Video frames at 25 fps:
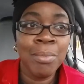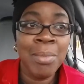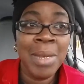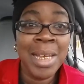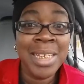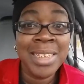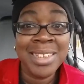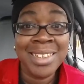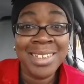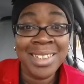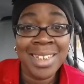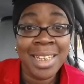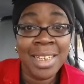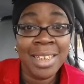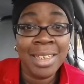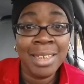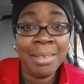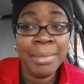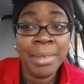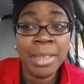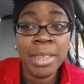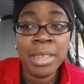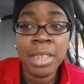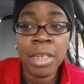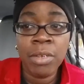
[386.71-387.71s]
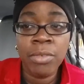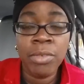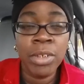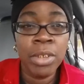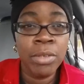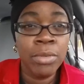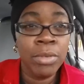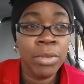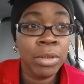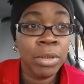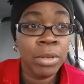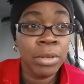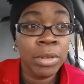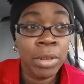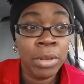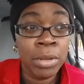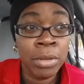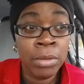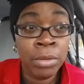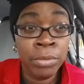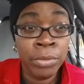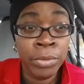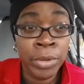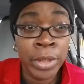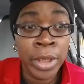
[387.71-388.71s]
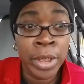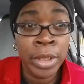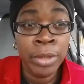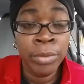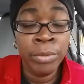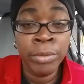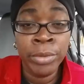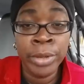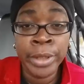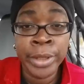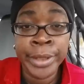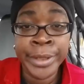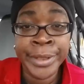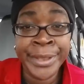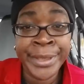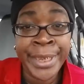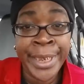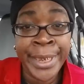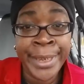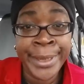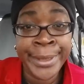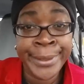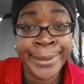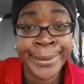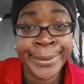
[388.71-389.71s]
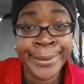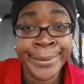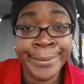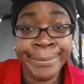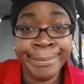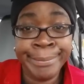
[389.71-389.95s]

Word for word: my salad because I really want to really want salad.